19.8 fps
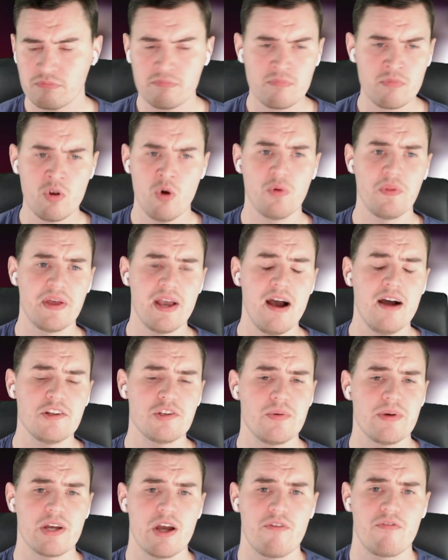Well, they are
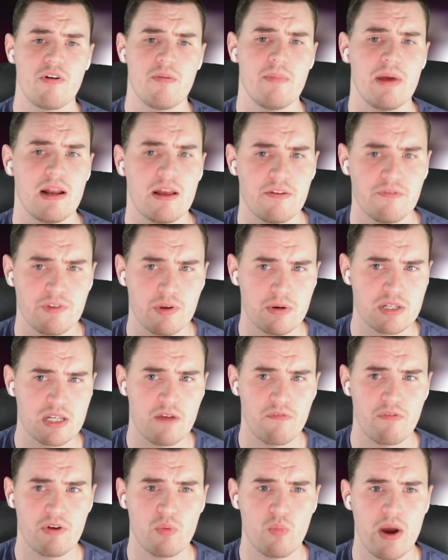doing over a million viewers
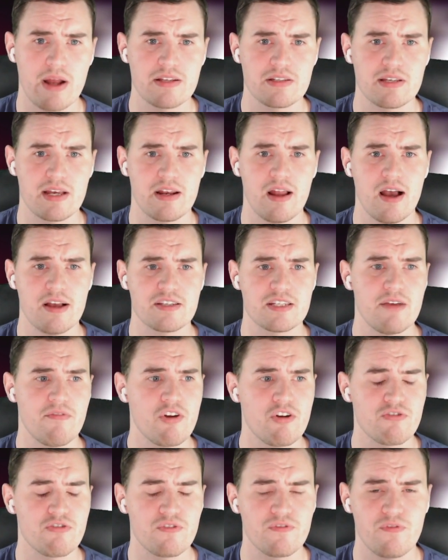every Wednesday night.
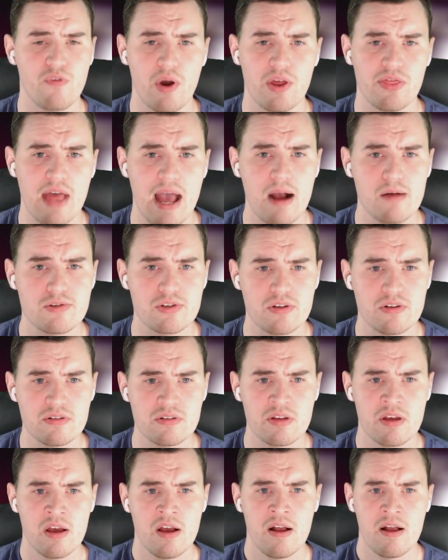740,000.